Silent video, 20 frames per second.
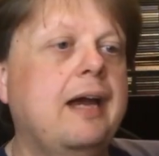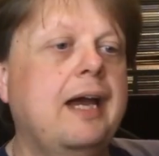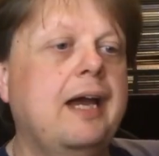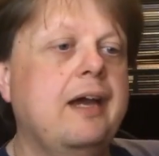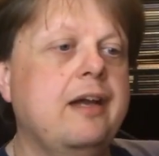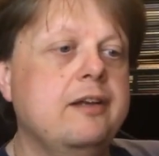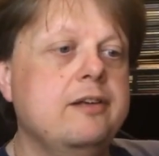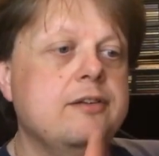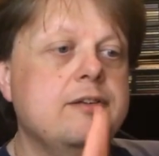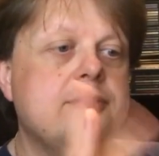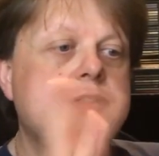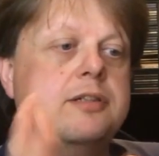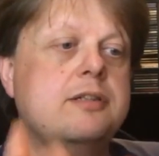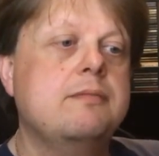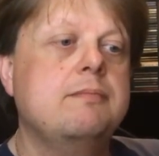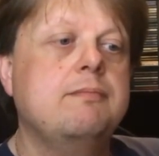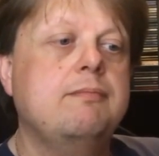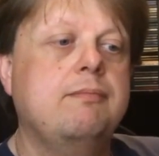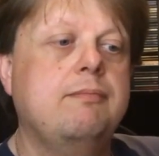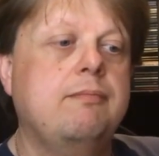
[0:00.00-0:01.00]
And
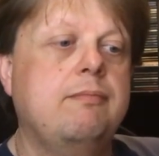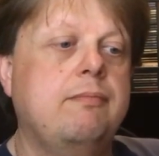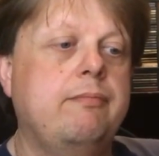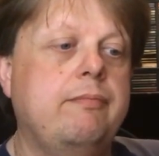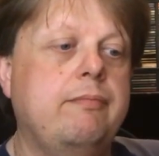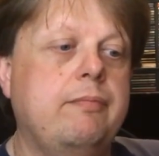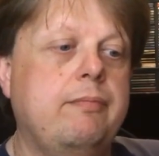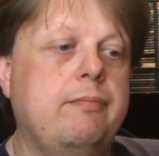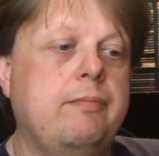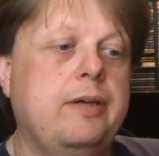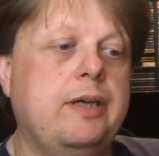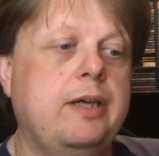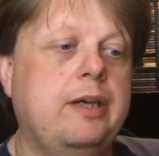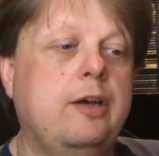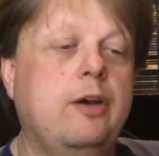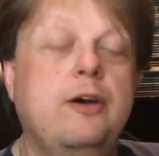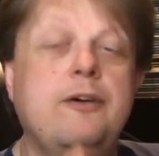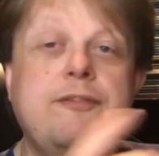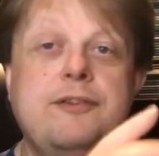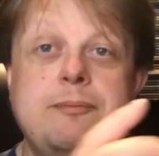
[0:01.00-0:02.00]

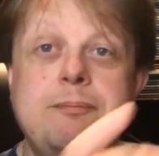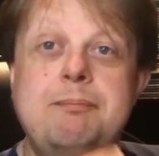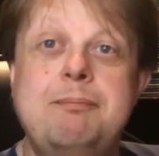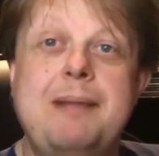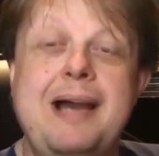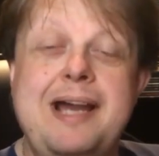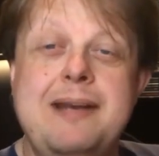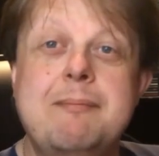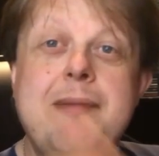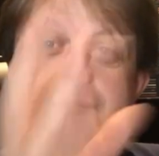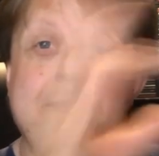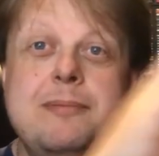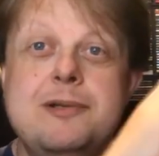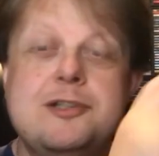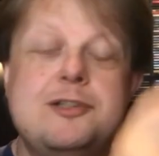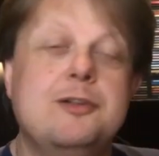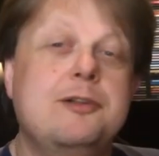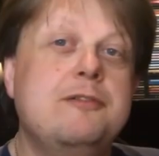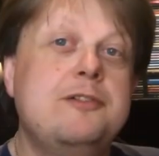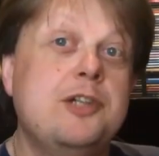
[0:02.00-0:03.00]
a lot of the band
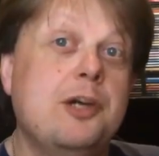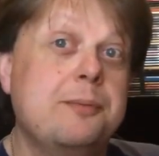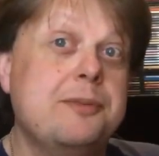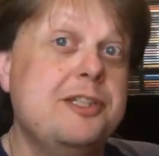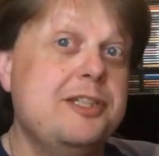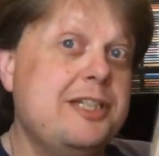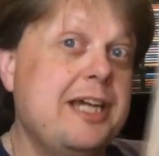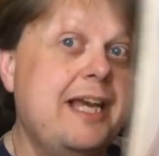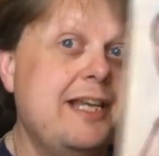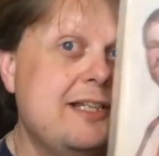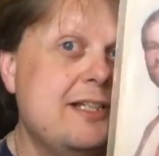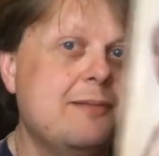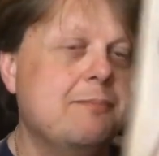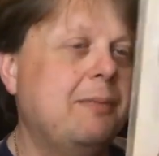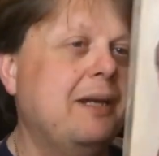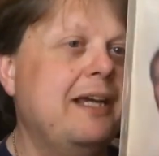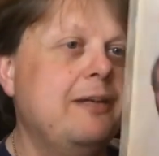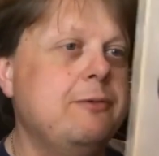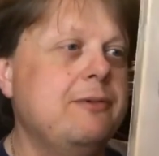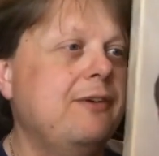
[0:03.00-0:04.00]
members sort of chopped and changed
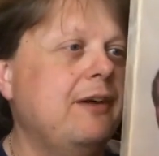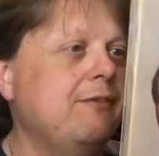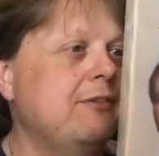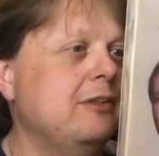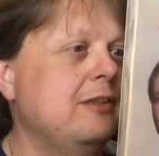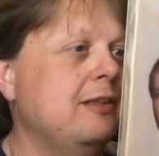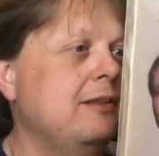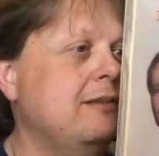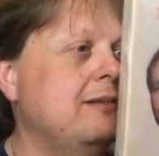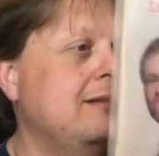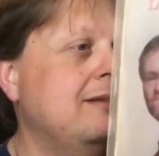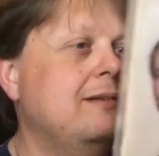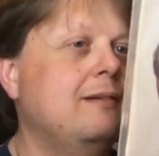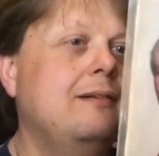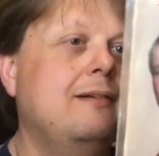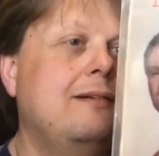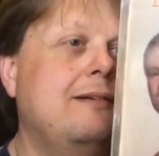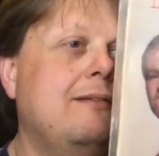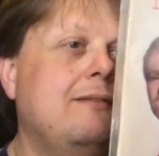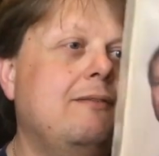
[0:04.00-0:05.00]
and played with
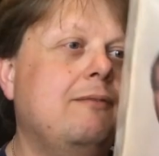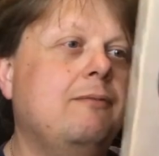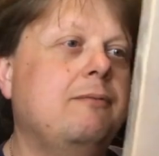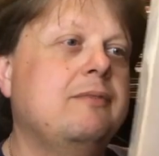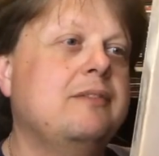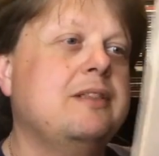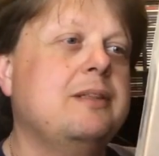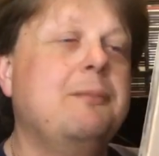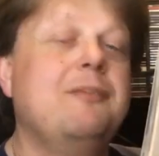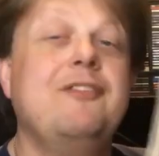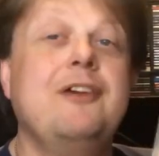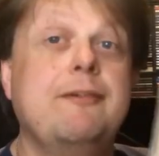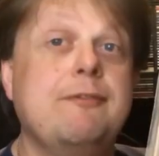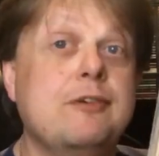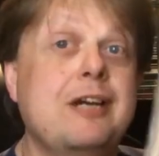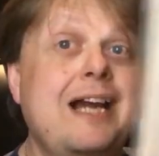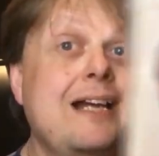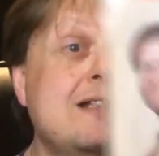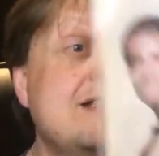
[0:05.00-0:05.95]
some of the other